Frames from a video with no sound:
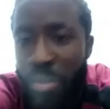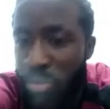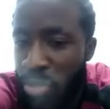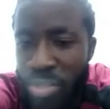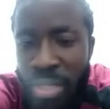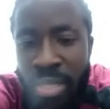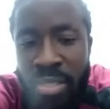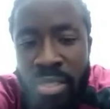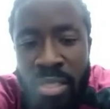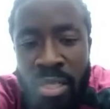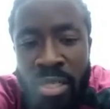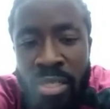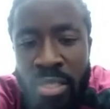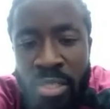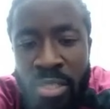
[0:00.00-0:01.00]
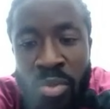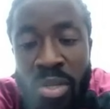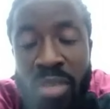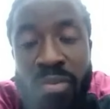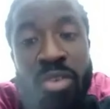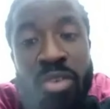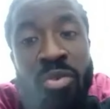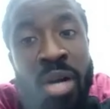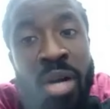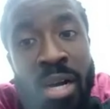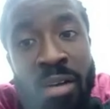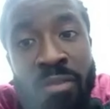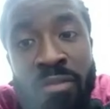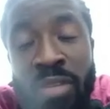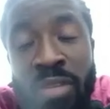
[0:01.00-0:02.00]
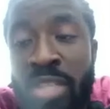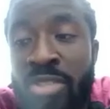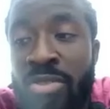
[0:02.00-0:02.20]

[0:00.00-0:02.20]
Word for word: What I'm just trying to say mm-hmm. is this: whatever you have,